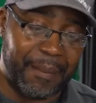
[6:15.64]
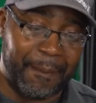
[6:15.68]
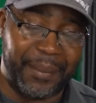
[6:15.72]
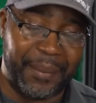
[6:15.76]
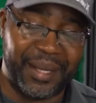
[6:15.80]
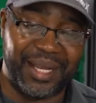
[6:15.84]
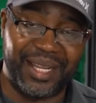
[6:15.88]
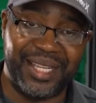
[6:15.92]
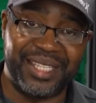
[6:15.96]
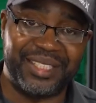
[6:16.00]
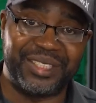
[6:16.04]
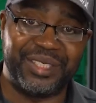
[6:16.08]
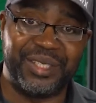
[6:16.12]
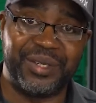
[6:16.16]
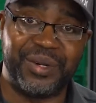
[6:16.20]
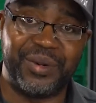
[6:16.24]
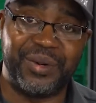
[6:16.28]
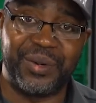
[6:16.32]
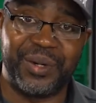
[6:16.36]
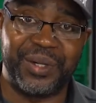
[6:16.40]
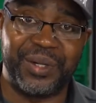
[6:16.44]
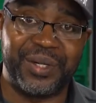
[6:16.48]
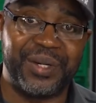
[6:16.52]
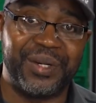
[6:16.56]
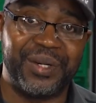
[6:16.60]
place your
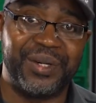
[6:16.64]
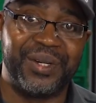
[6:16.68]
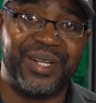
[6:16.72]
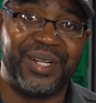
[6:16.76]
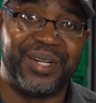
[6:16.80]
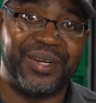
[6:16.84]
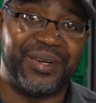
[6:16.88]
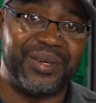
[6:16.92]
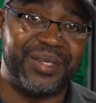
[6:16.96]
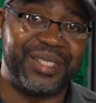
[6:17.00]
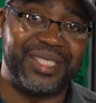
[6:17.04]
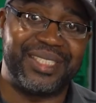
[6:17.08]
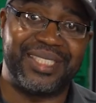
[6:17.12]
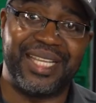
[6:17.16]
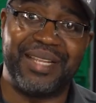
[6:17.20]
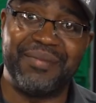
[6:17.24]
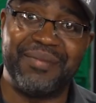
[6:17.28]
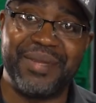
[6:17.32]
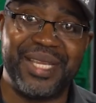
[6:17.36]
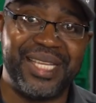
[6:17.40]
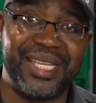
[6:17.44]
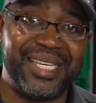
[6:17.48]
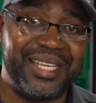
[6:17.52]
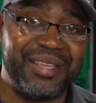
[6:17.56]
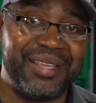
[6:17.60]
order, or send
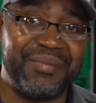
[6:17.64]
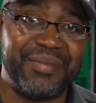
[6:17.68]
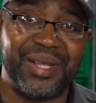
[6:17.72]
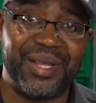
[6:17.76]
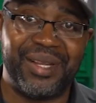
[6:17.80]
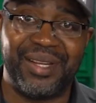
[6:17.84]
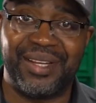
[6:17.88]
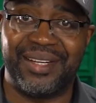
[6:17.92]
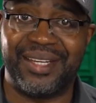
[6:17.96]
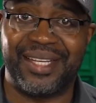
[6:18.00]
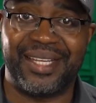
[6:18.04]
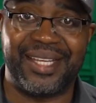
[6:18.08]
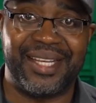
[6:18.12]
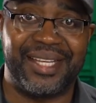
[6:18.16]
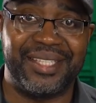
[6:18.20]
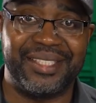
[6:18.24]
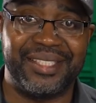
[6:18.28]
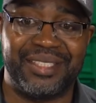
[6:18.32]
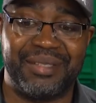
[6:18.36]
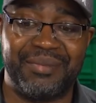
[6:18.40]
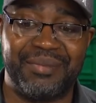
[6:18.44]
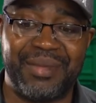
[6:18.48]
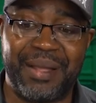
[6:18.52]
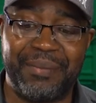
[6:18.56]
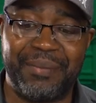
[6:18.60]
me an email on a
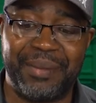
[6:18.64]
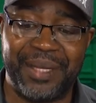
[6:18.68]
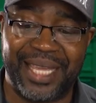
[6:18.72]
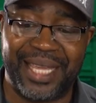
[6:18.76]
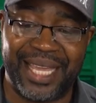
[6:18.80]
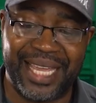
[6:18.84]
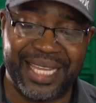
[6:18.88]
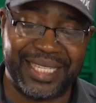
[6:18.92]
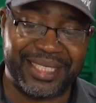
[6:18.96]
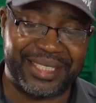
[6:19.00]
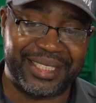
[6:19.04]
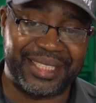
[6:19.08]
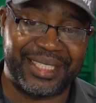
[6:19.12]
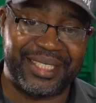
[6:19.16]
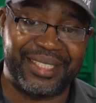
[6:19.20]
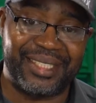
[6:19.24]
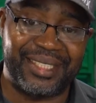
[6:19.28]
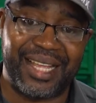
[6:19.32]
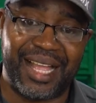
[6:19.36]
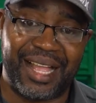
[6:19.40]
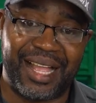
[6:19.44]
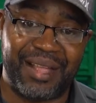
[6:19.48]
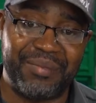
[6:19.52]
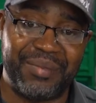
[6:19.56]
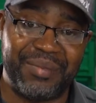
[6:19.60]
custom application.
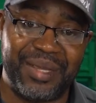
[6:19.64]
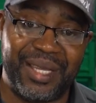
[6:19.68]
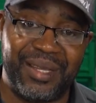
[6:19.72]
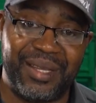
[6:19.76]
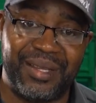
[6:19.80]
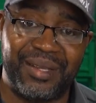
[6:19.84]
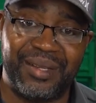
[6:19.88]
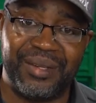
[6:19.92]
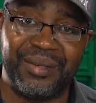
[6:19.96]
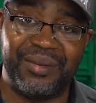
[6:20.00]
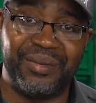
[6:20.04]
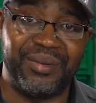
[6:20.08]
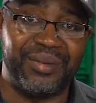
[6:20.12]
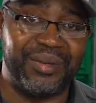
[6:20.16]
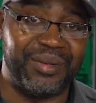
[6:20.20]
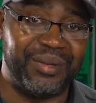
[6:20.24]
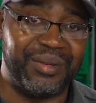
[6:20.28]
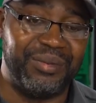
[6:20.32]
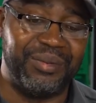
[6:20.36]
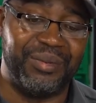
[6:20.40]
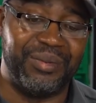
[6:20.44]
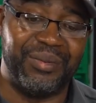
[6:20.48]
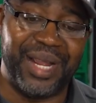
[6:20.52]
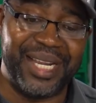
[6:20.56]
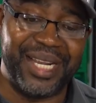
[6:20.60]
I'll be
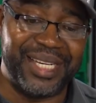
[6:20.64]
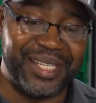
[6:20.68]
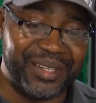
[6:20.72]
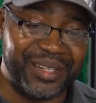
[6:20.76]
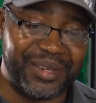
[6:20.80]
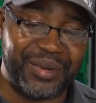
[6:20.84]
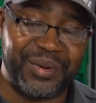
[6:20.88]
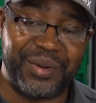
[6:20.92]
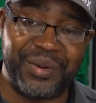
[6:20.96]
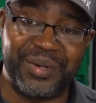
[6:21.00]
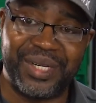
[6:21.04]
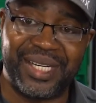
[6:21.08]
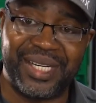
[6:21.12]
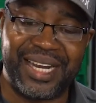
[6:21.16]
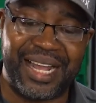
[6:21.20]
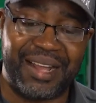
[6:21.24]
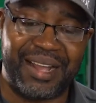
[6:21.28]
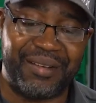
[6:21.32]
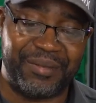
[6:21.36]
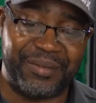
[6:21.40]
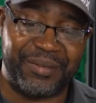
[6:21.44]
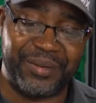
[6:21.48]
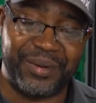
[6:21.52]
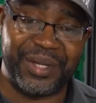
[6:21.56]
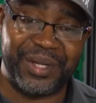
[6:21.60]
ready to quote it
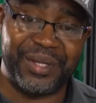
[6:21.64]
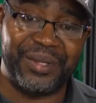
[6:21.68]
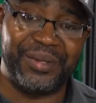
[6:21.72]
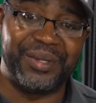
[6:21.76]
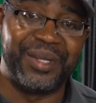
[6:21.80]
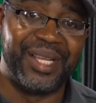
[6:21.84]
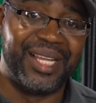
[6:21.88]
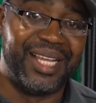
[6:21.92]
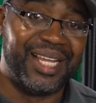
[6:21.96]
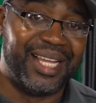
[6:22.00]
out for you.